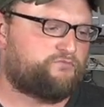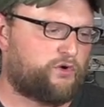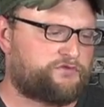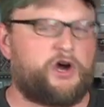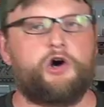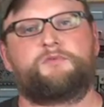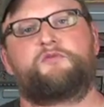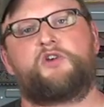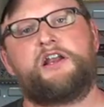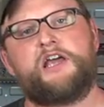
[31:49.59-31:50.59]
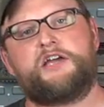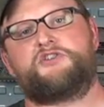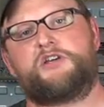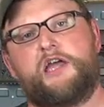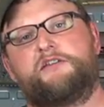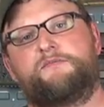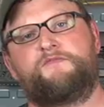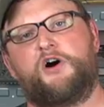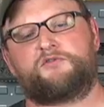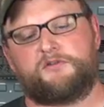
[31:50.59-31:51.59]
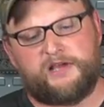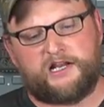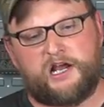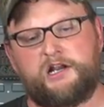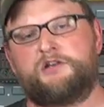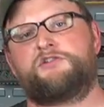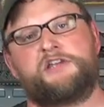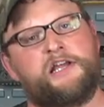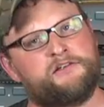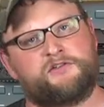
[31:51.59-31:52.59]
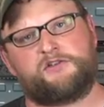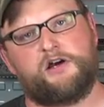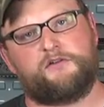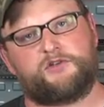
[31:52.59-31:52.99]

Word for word: with the hopes of trying to educate some folks that may not understand this stuff.